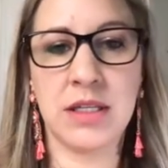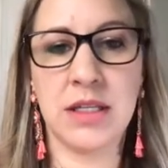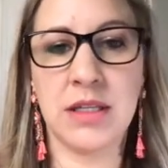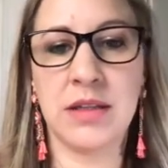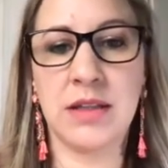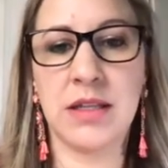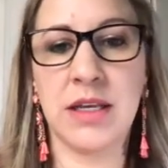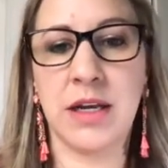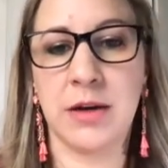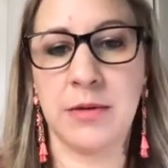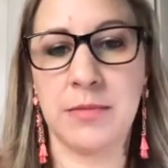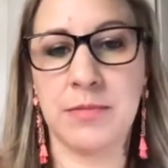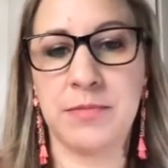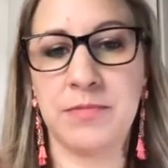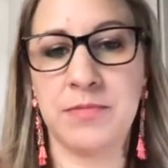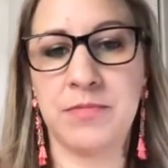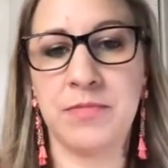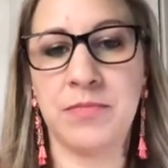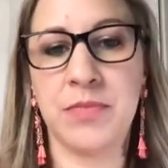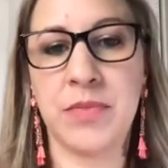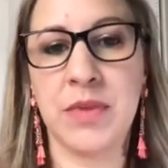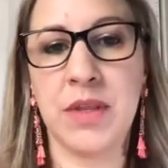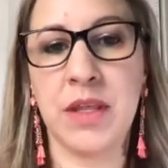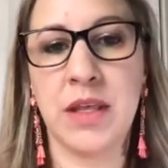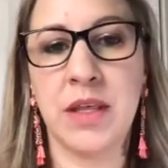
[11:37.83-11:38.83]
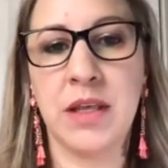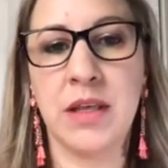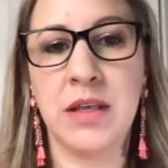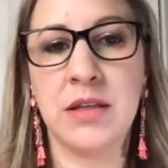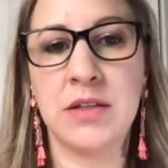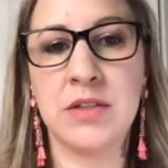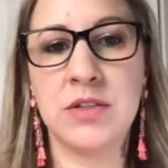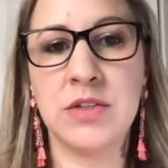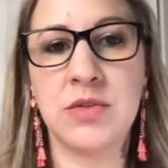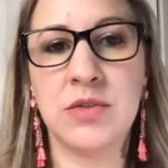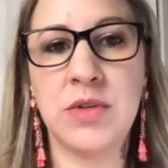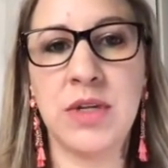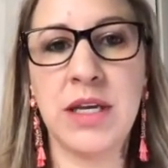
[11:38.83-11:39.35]
There.
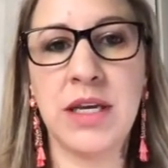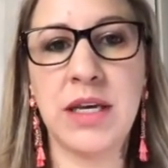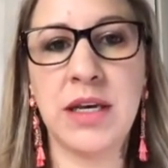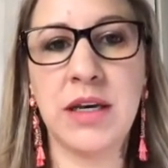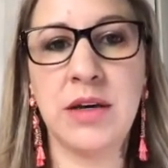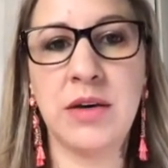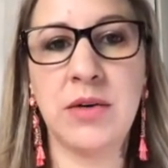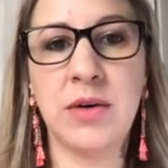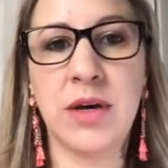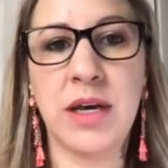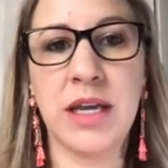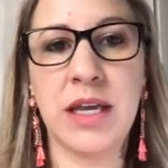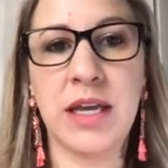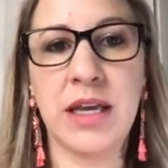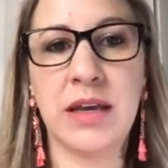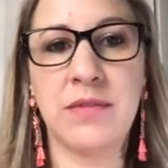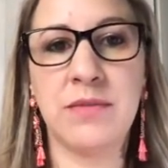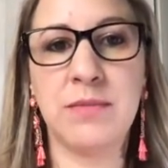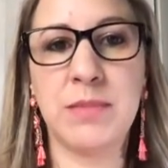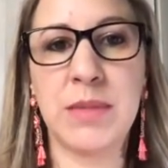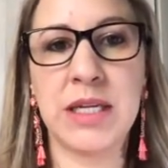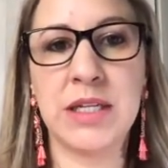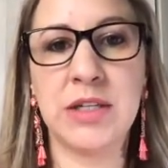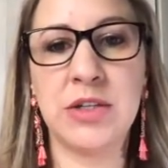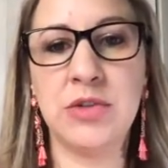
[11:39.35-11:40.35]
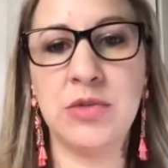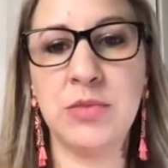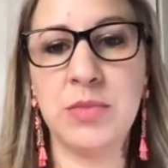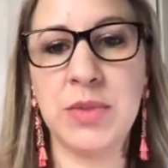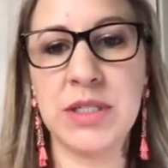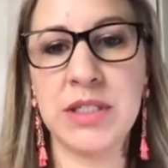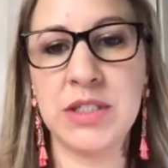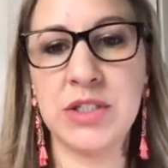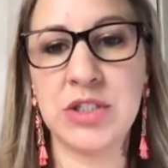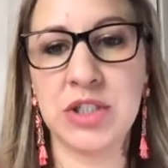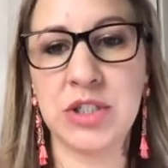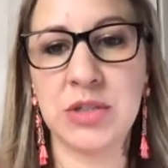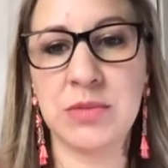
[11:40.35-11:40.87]
So now I have my new
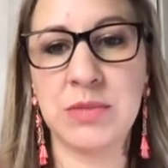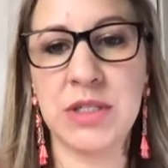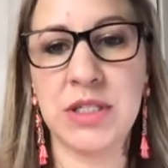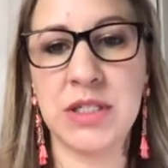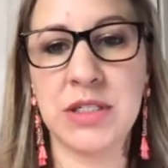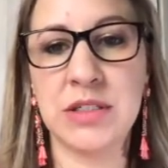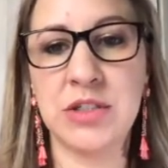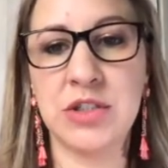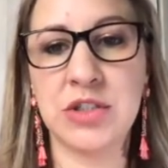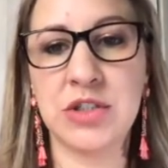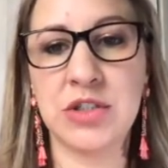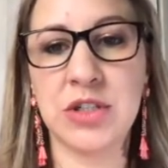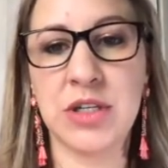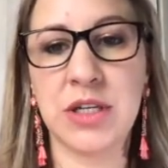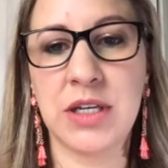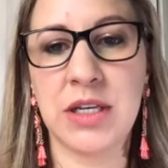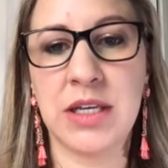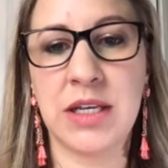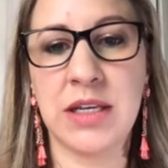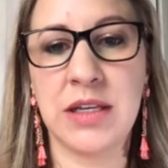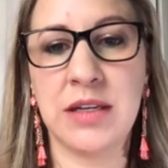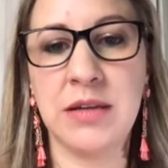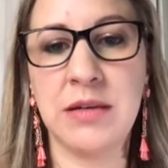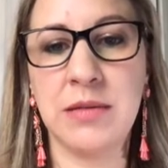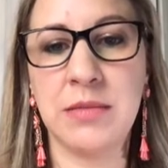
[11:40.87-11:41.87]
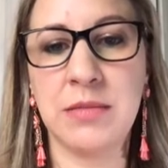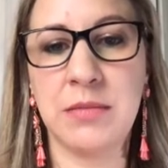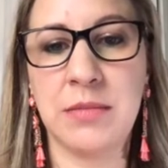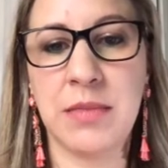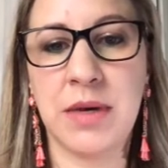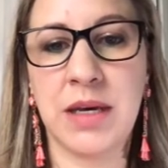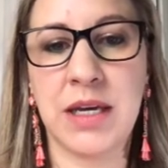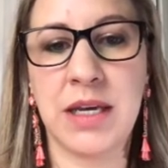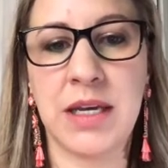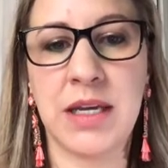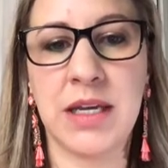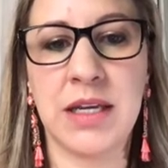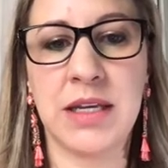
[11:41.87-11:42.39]
beach image in
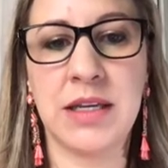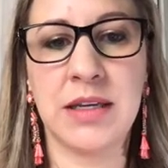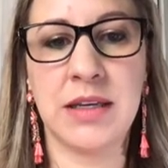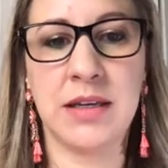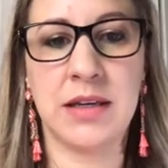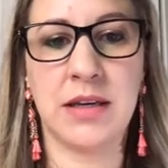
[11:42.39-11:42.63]
my